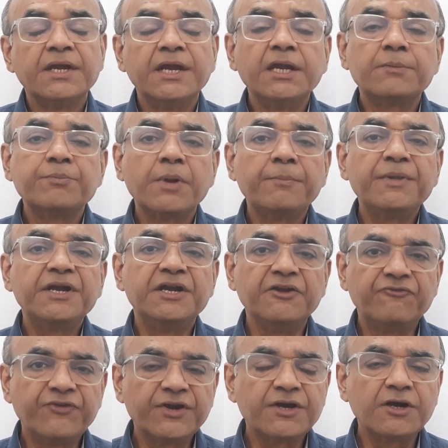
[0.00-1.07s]
It may be
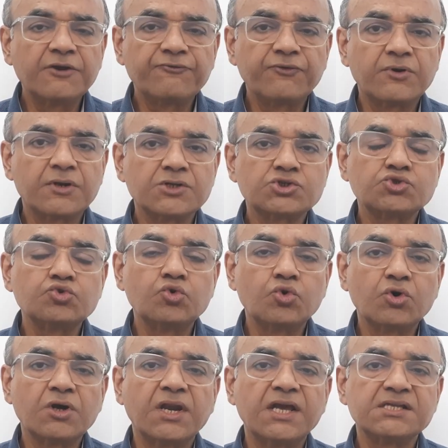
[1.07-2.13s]
difficult for us to
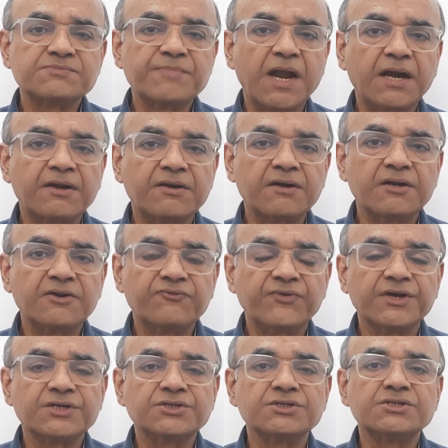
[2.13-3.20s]
localize bacterial
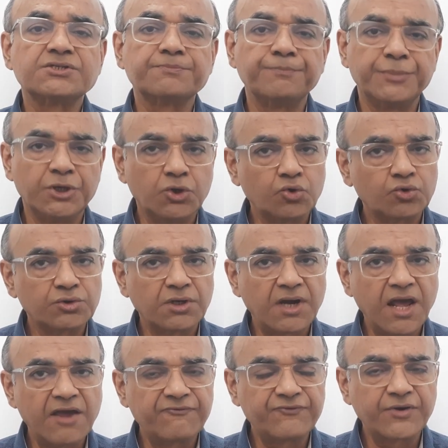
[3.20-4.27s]
infections below the
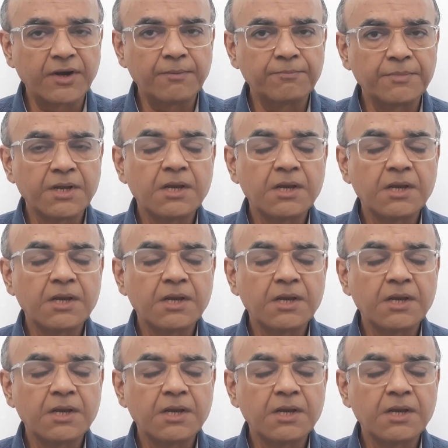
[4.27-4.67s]
diaphragm,